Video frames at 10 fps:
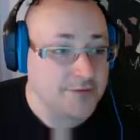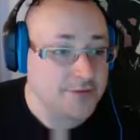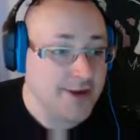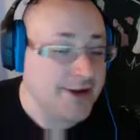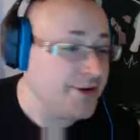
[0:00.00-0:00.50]

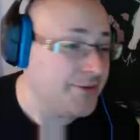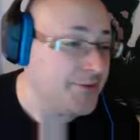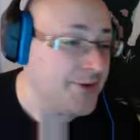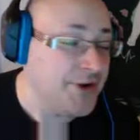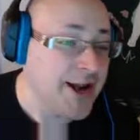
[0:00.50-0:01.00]
like
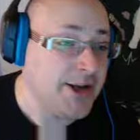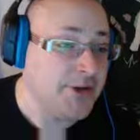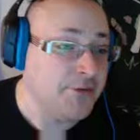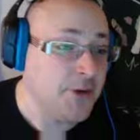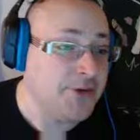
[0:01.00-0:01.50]
the
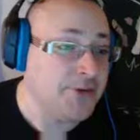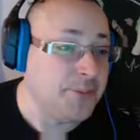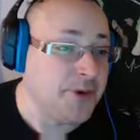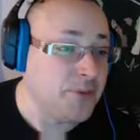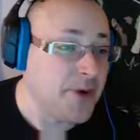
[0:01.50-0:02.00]
negative ones
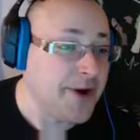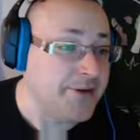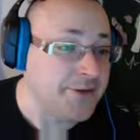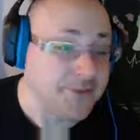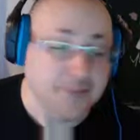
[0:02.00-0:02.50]
appear red
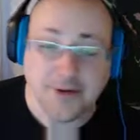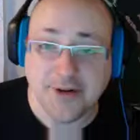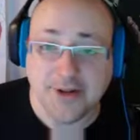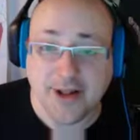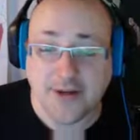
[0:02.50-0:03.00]
or something
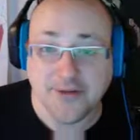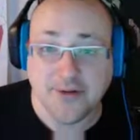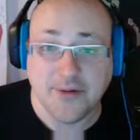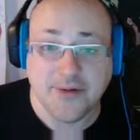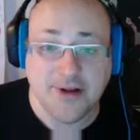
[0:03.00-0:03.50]
like that, so
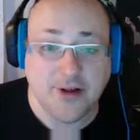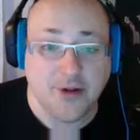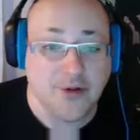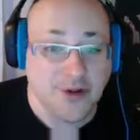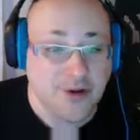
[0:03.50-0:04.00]
you can tell.